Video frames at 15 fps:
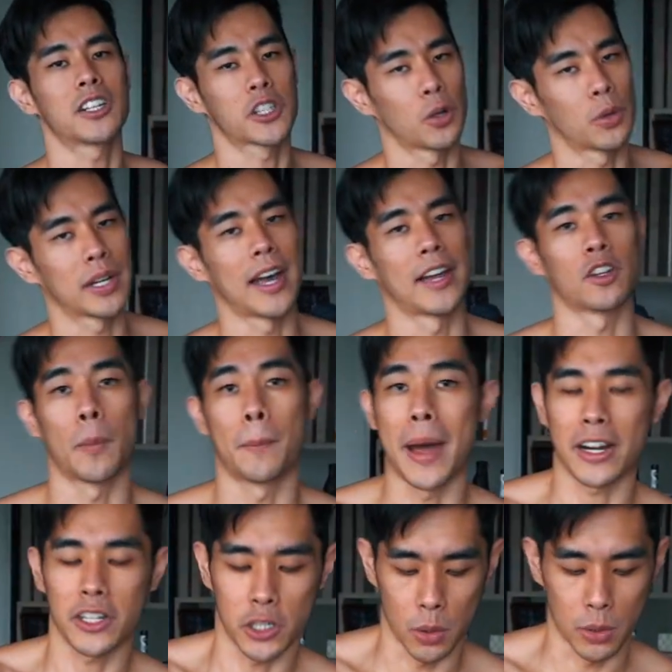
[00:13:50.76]
shoulder and your
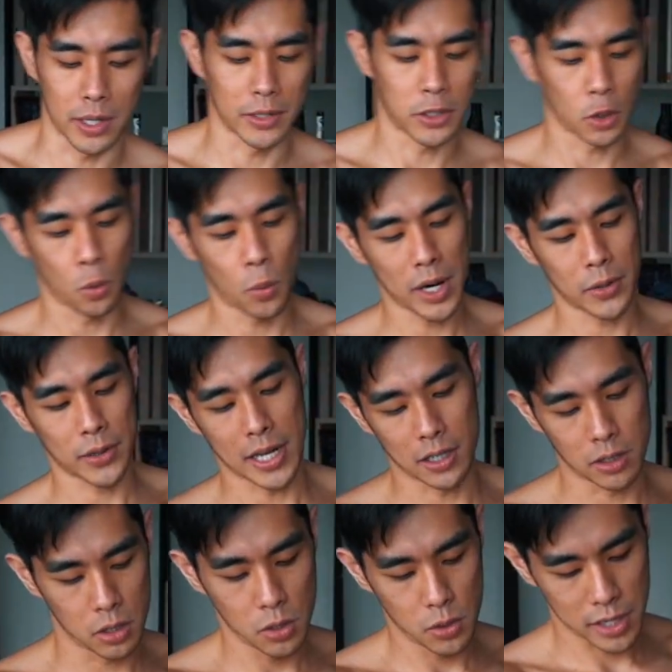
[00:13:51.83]
back shoulder. So what you
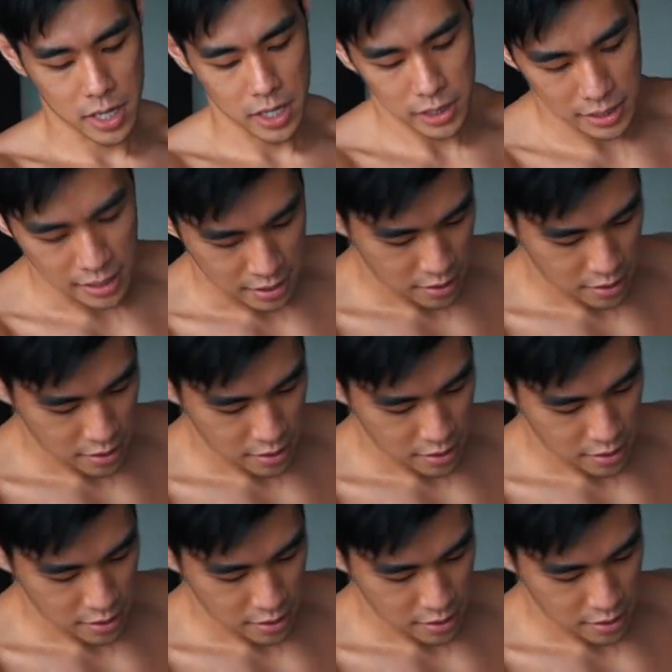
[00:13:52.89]
can do is